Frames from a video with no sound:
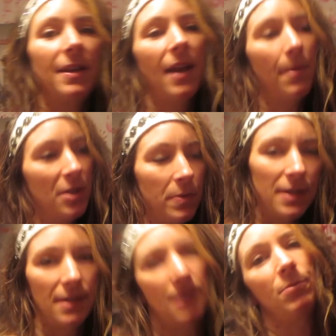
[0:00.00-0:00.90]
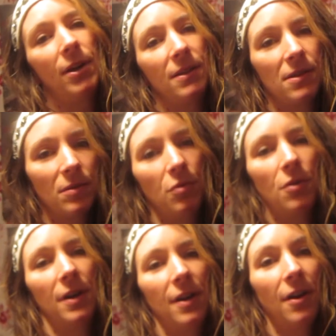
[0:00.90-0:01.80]
and how much we celebrate and
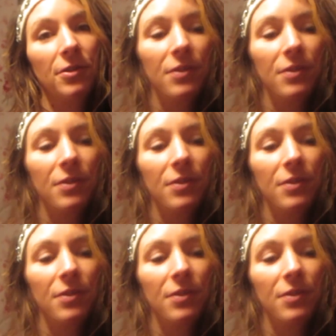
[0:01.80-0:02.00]
support our